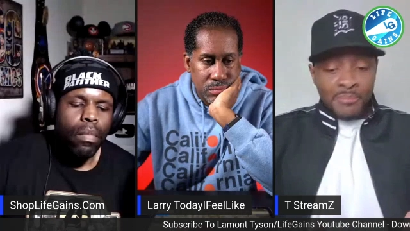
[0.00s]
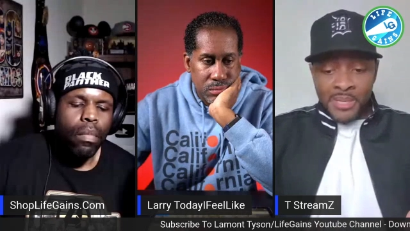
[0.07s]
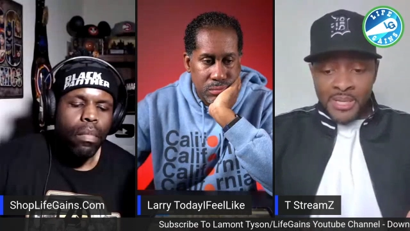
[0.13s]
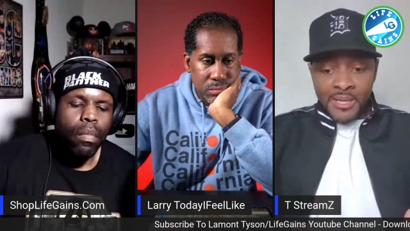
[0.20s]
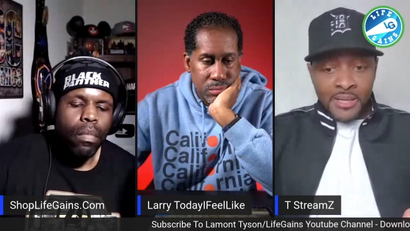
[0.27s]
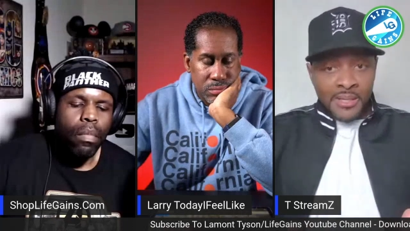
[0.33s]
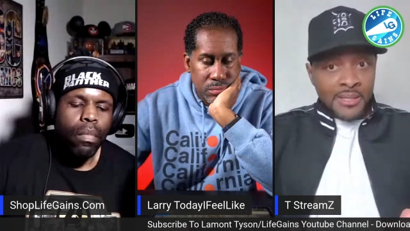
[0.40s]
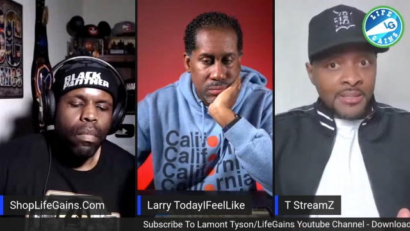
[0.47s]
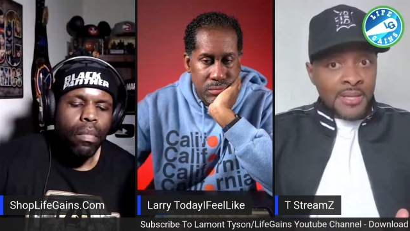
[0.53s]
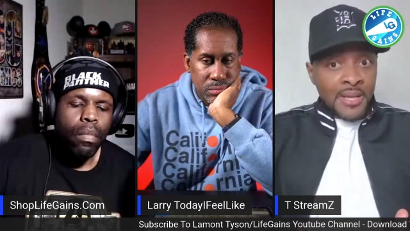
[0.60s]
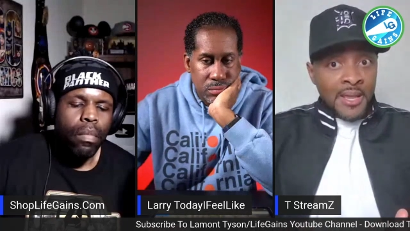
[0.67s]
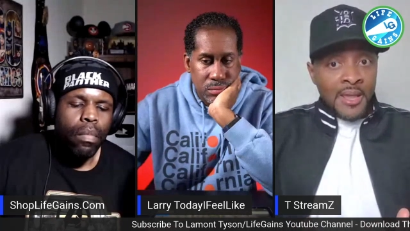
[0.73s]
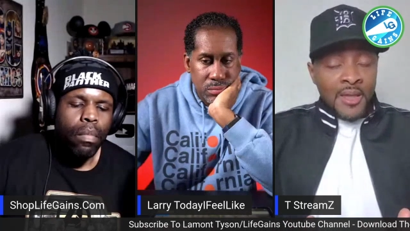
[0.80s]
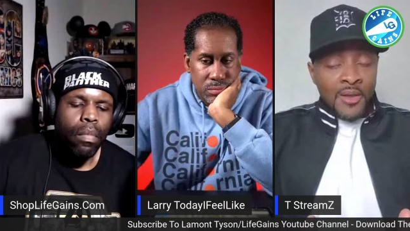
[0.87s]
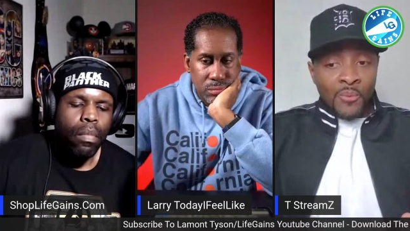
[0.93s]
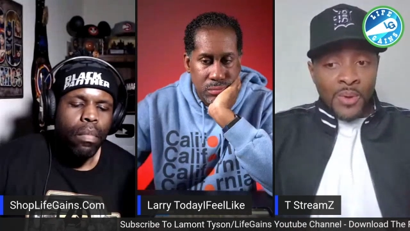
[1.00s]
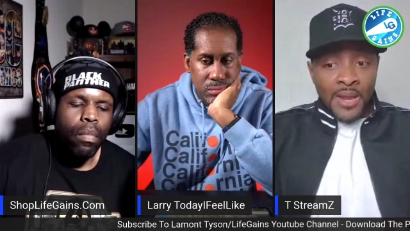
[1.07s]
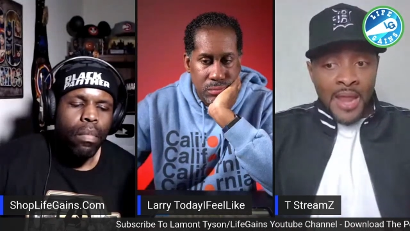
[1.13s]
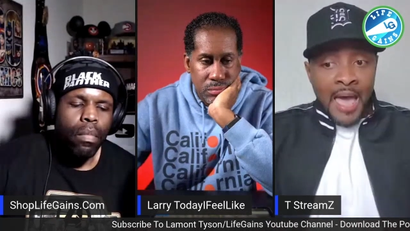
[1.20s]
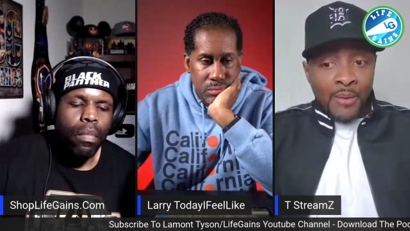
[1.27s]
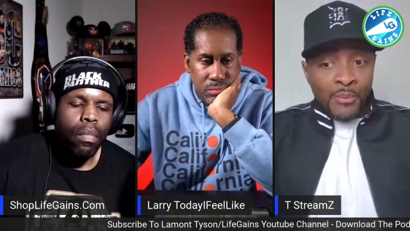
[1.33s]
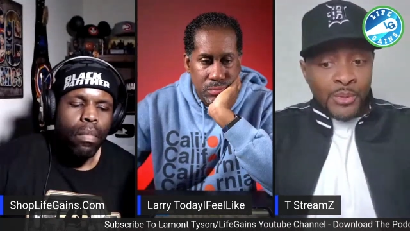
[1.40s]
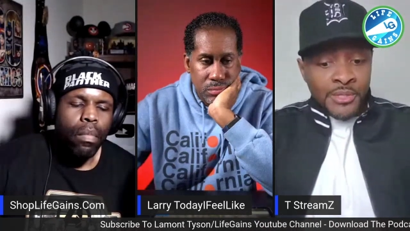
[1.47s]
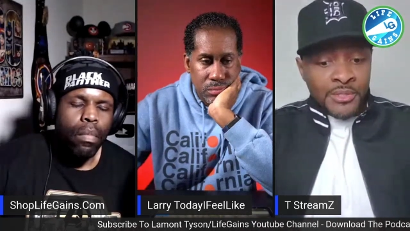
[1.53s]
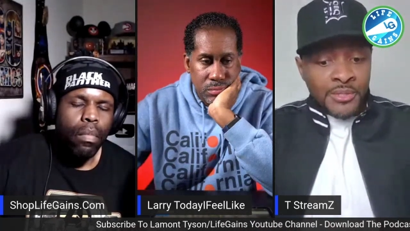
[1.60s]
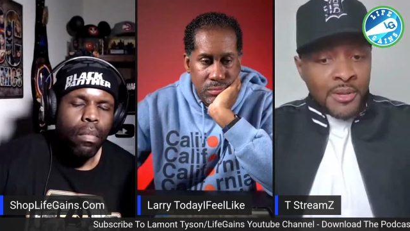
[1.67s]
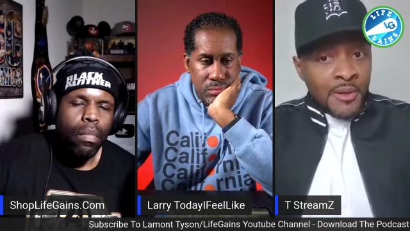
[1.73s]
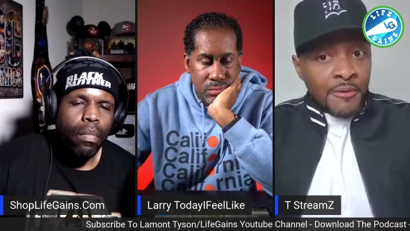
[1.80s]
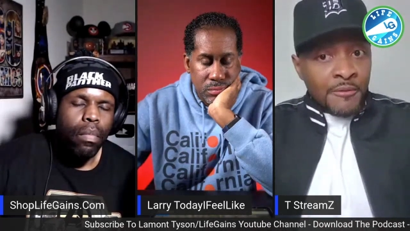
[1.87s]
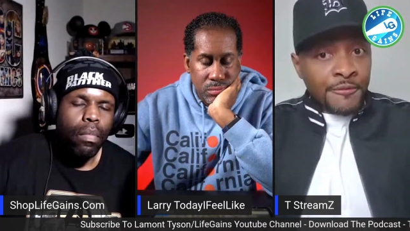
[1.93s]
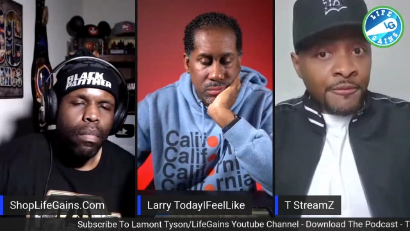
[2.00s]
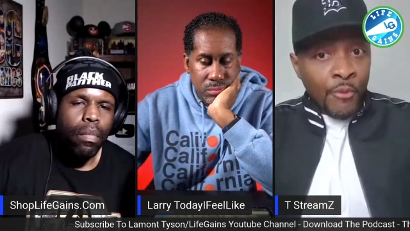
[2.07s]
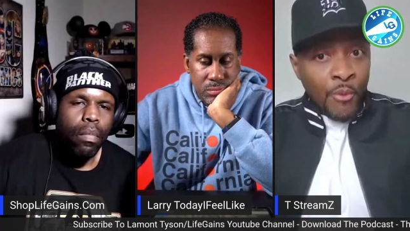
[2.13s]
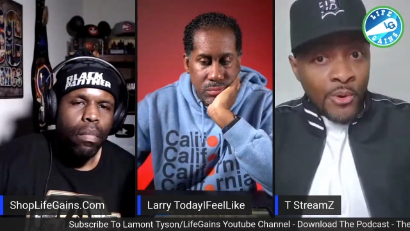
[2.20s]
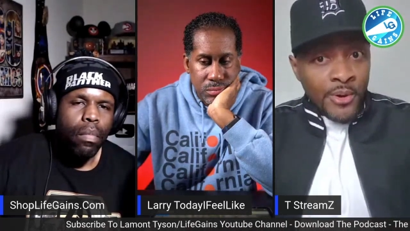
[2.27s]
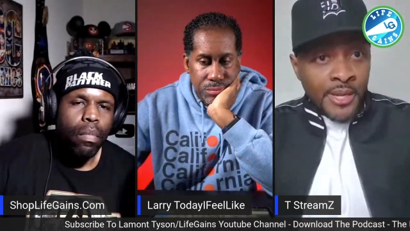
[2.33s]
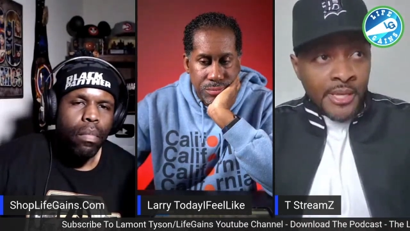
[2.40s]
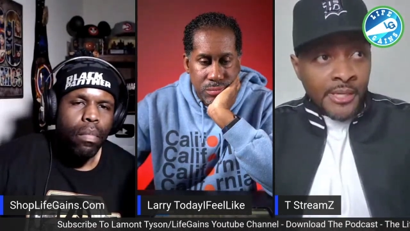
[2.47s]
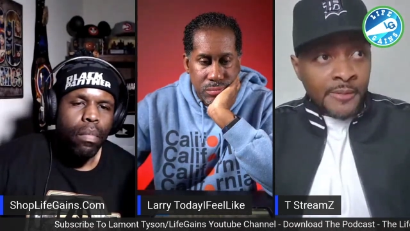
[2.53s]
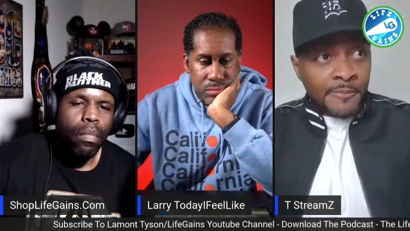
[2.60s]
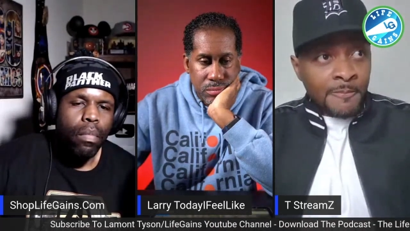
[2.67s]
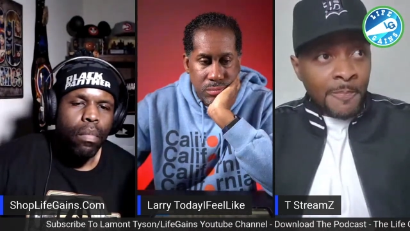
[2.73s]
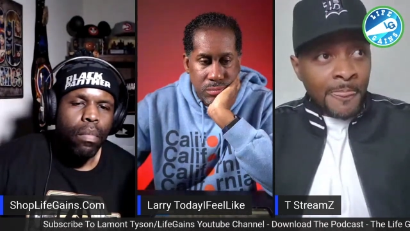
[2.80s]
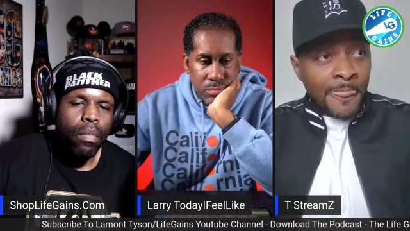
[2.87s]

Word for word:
Speaker 1: Because when I was forty,